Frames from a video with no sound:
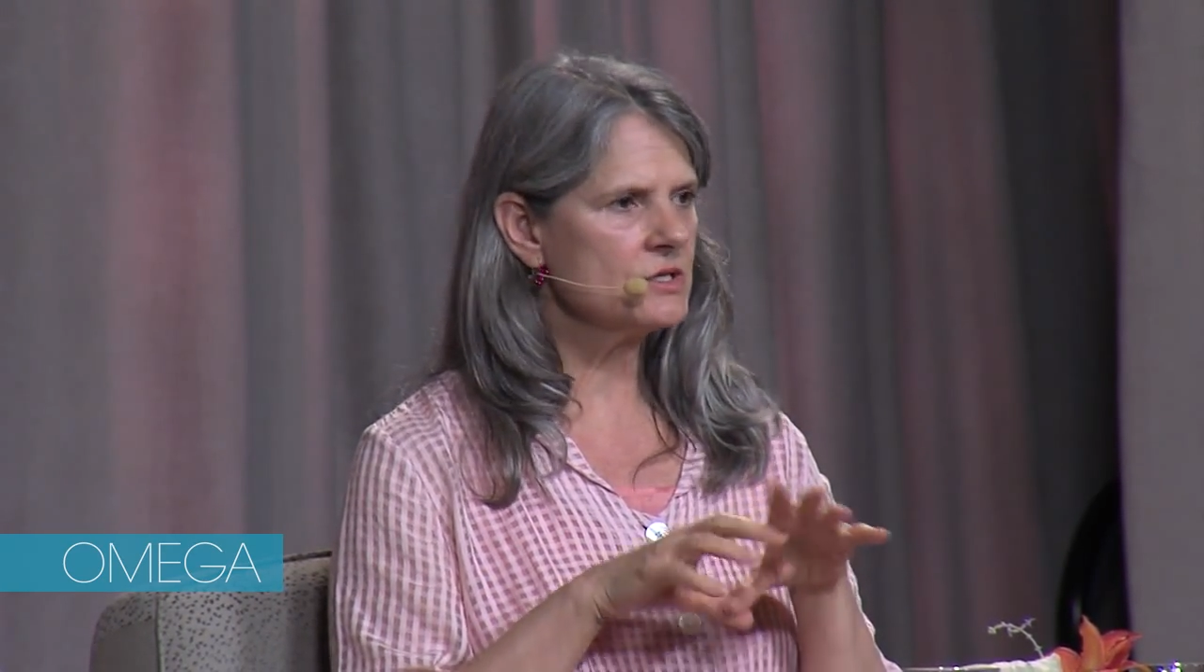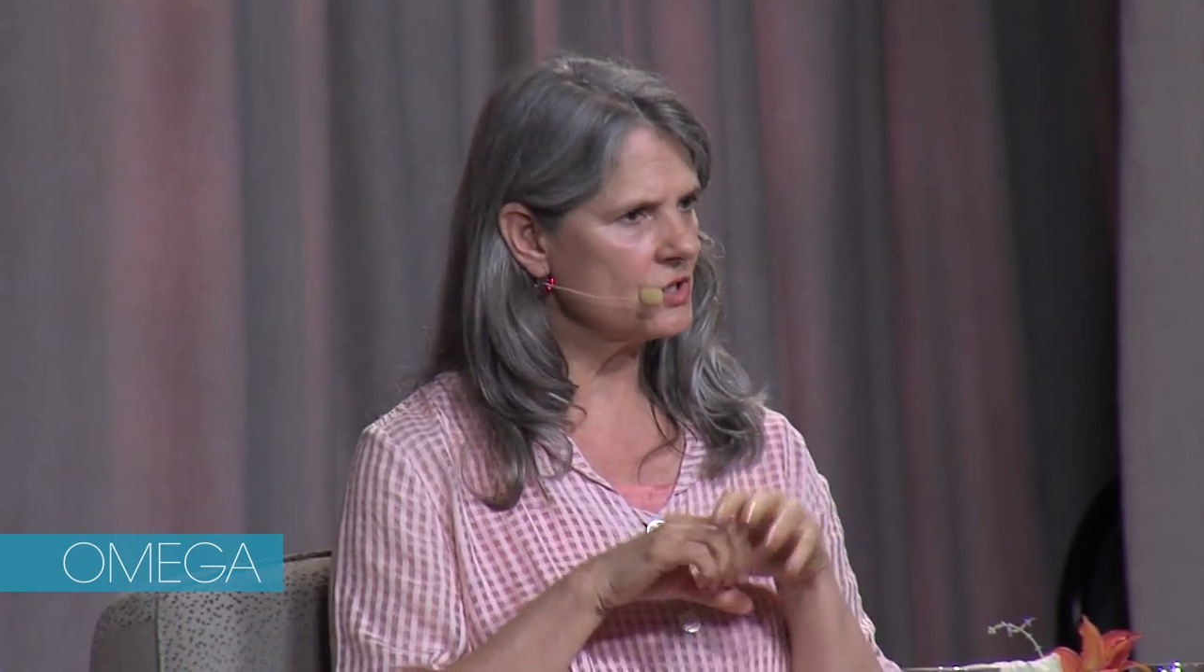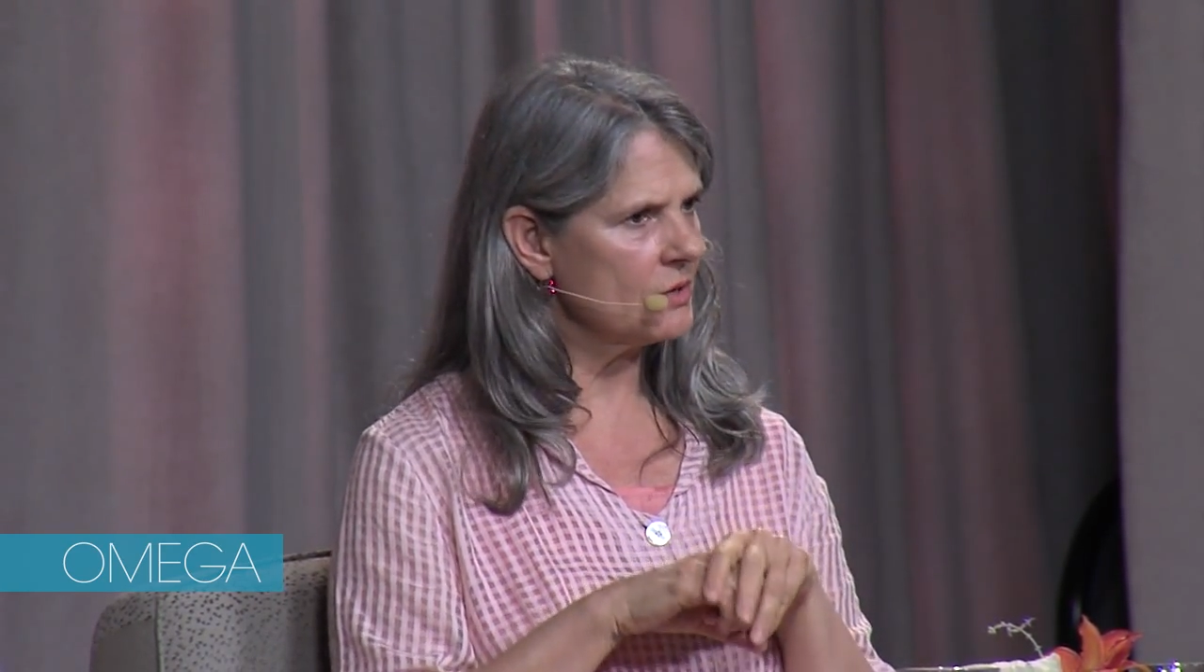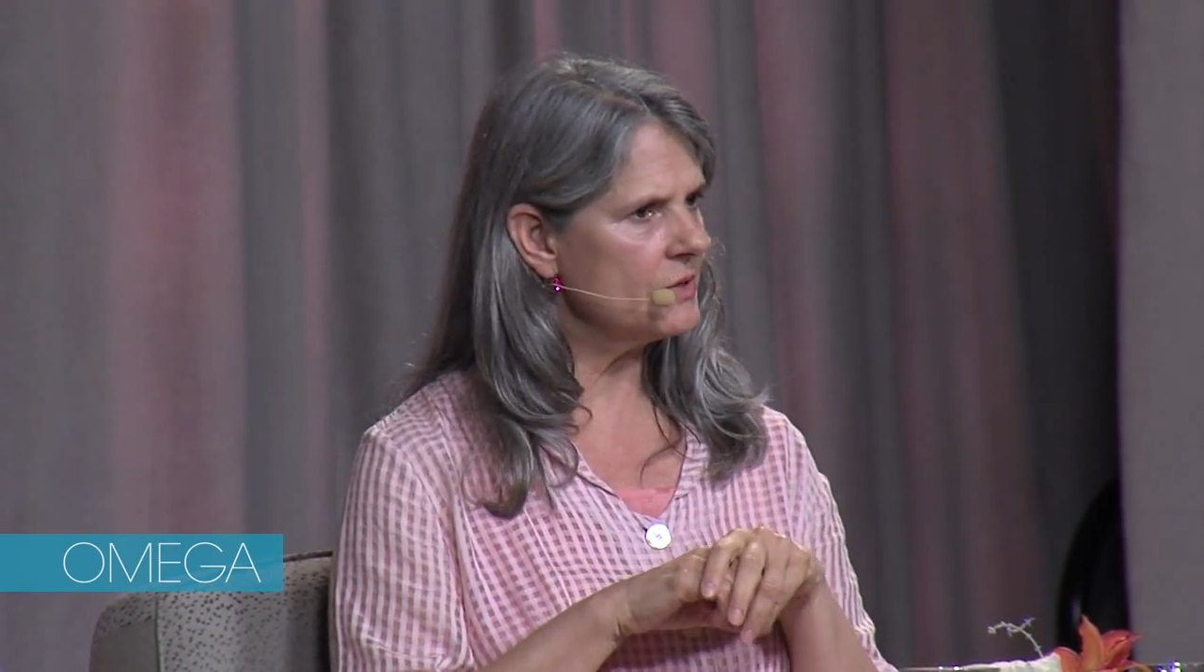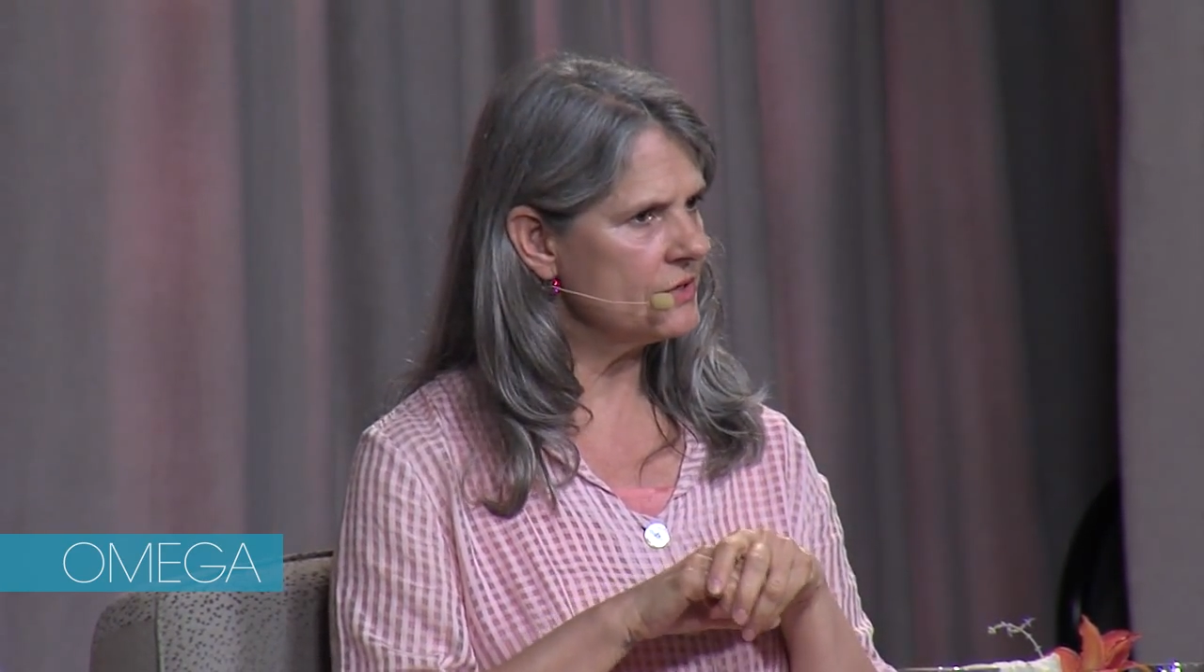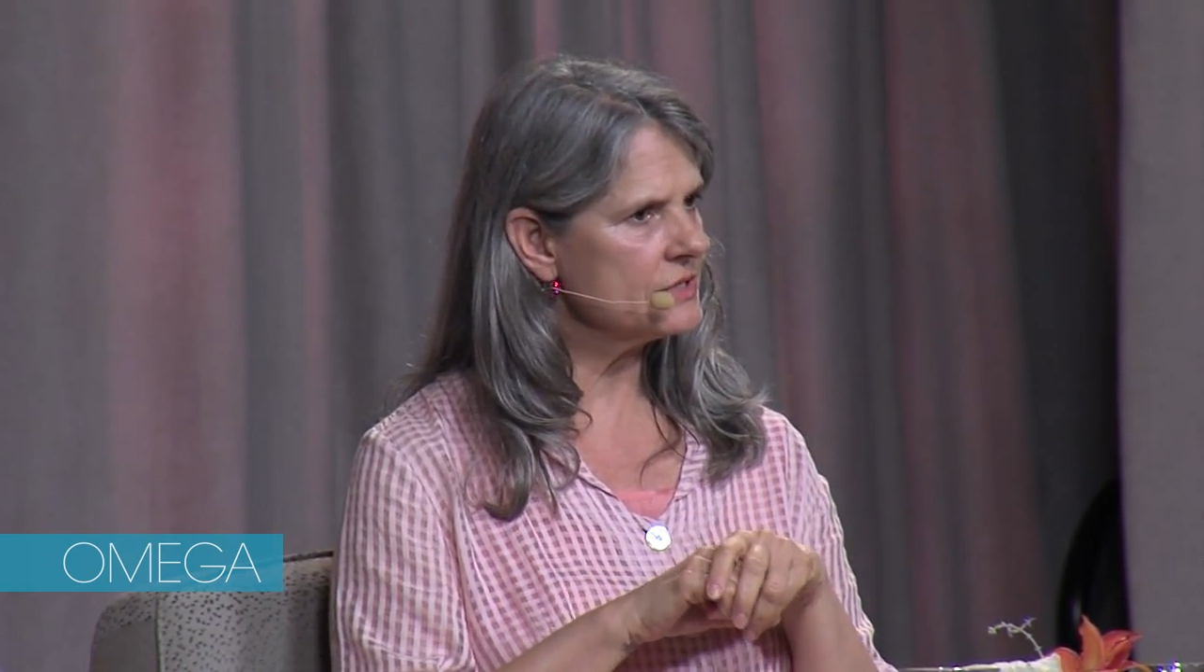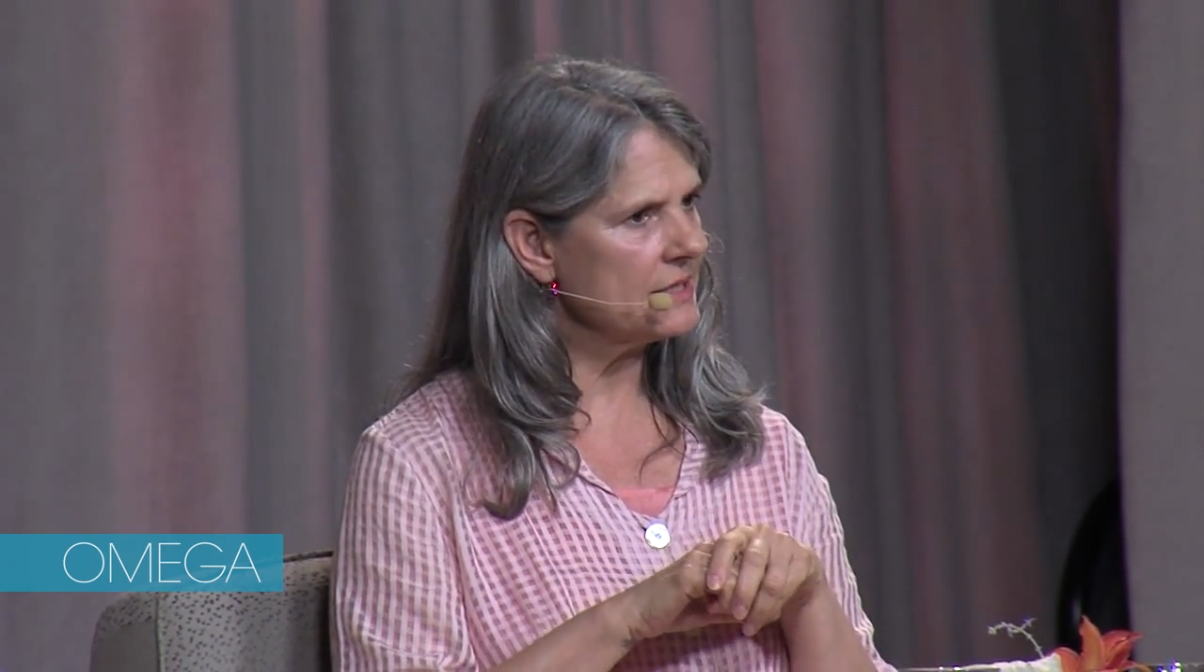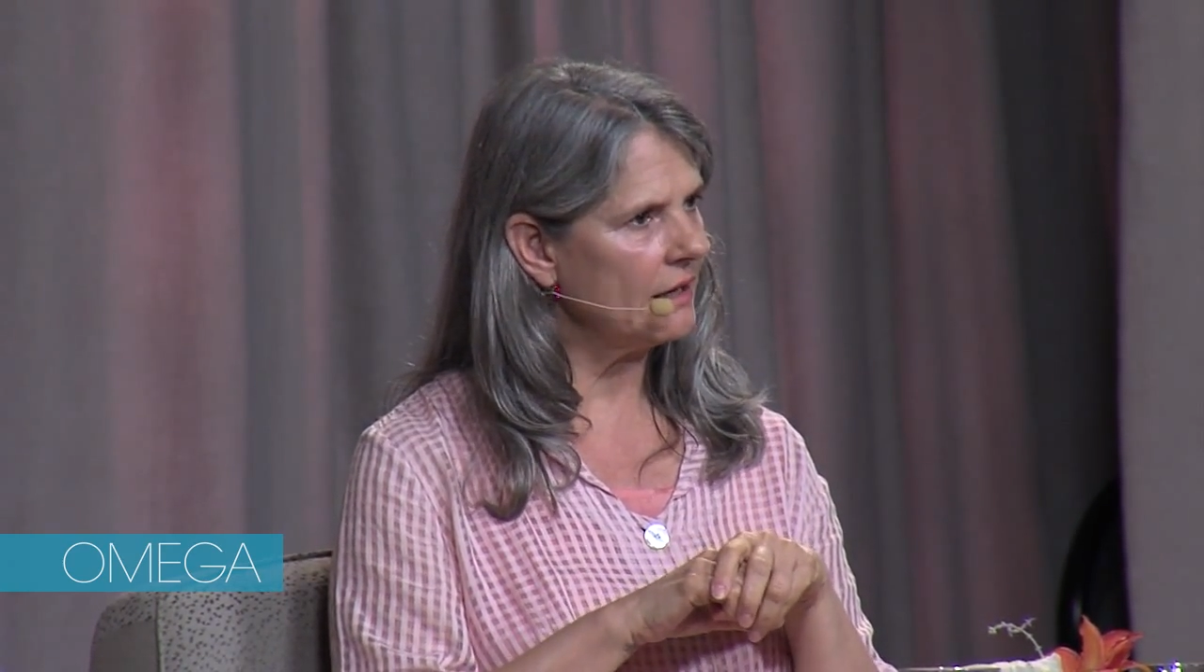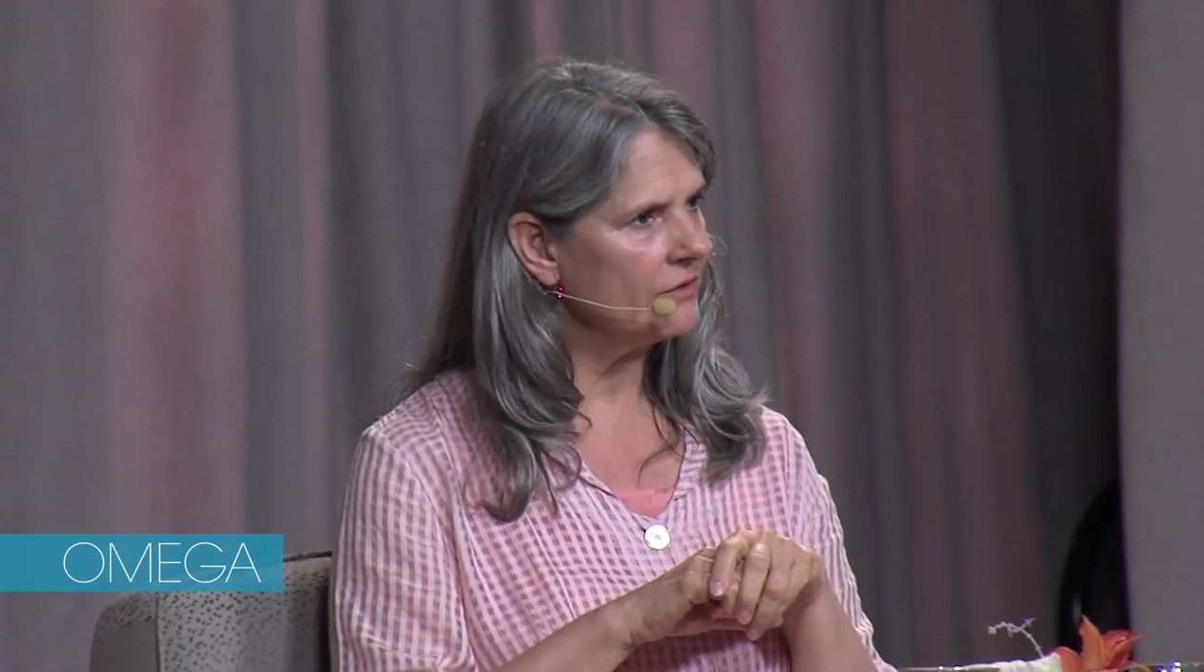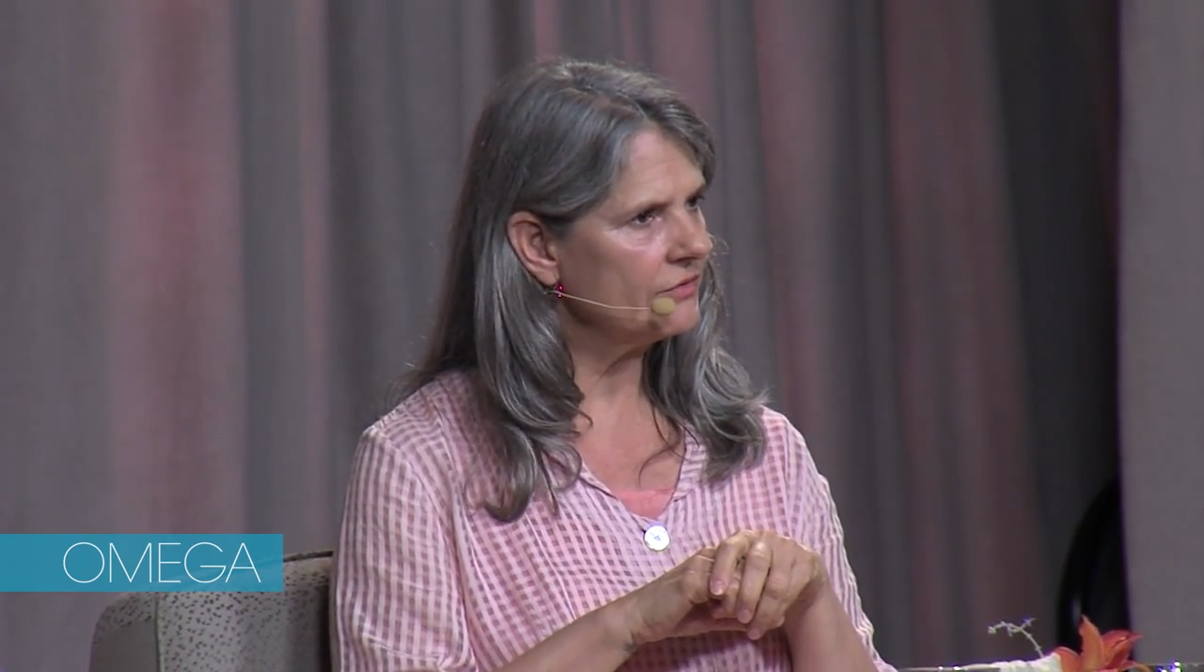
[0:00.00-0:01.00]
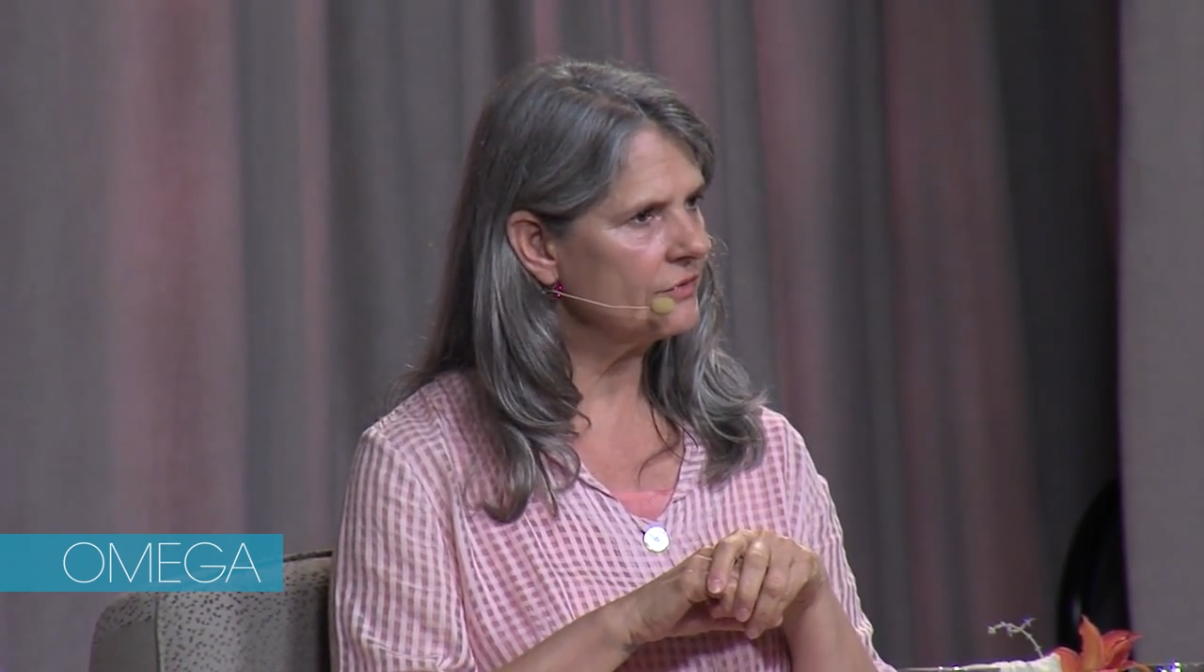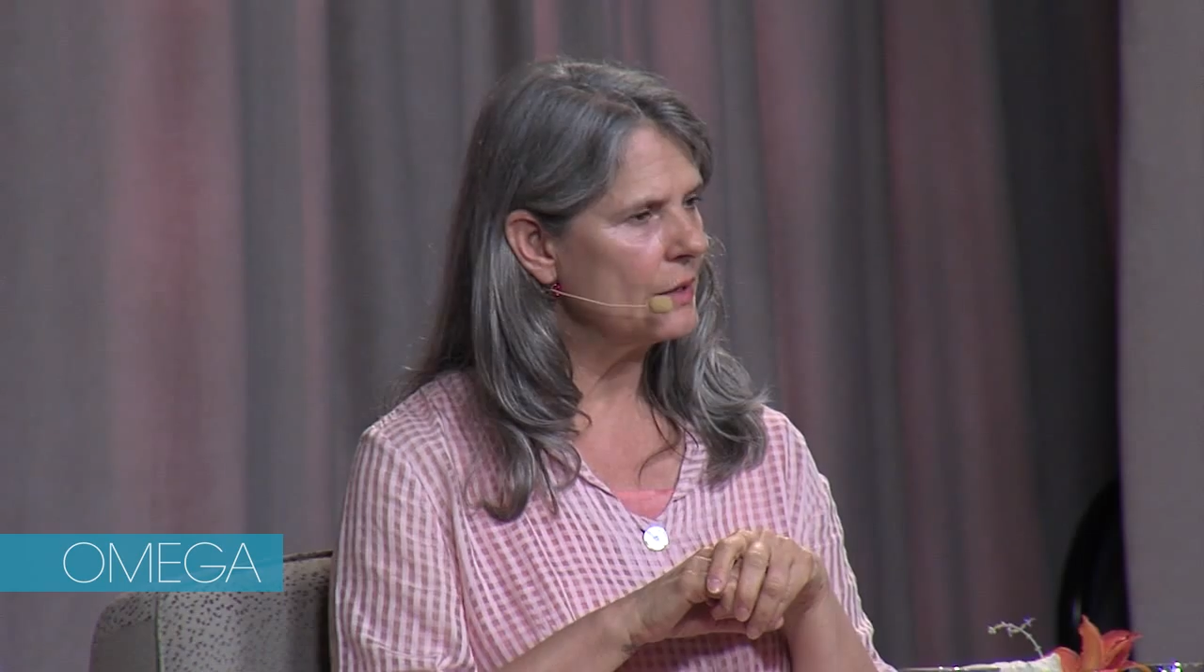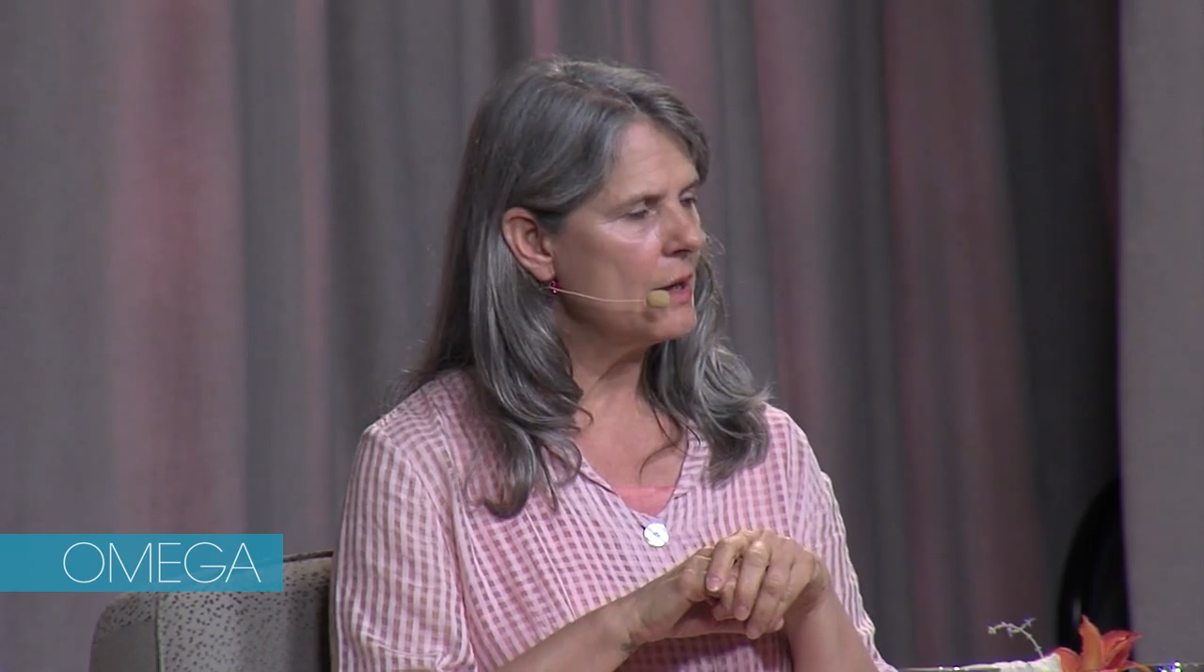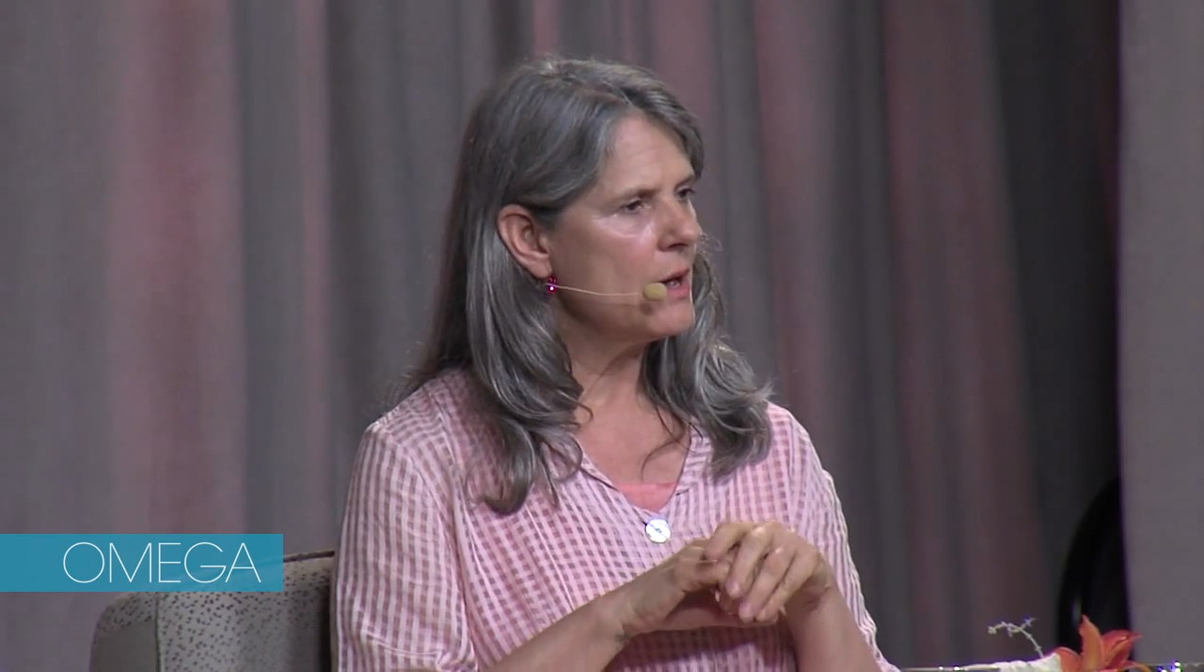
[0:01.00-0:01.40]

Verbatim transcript: start with yourself.